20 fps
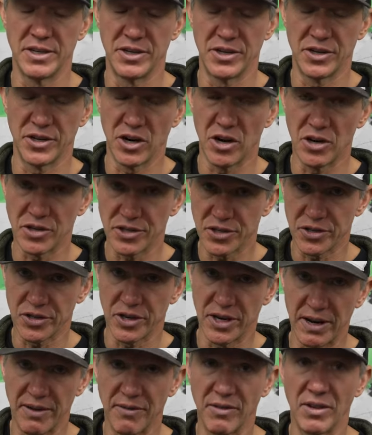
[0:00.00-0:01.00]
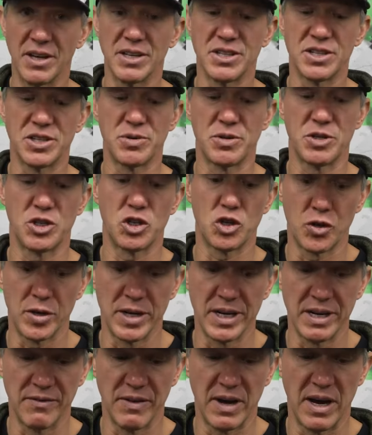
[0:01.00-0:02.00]
and you're also going to have less
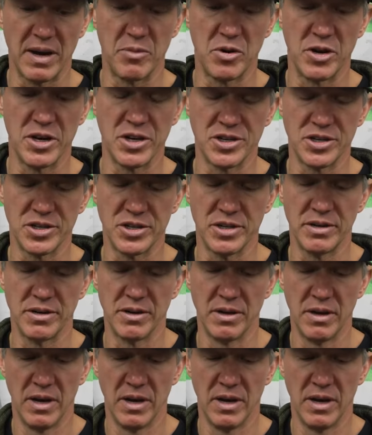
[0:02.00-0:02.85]
string vibration.